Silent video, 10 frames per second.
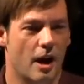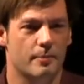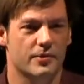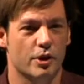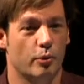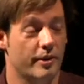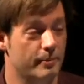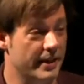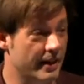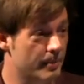Um, so with
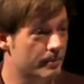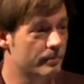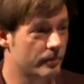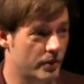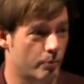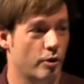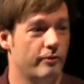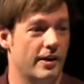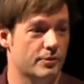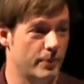MDM, the
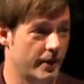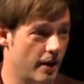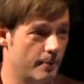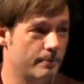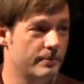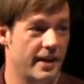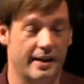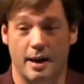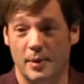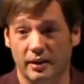profiles become
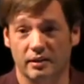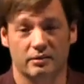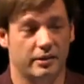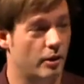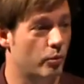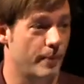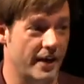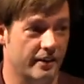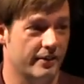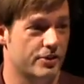dynamic. You know, we're
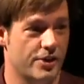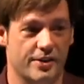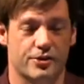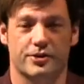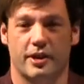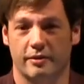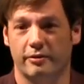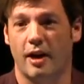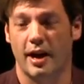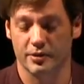making these changes on the
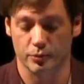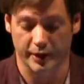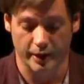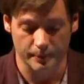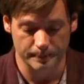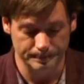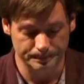fly as we go.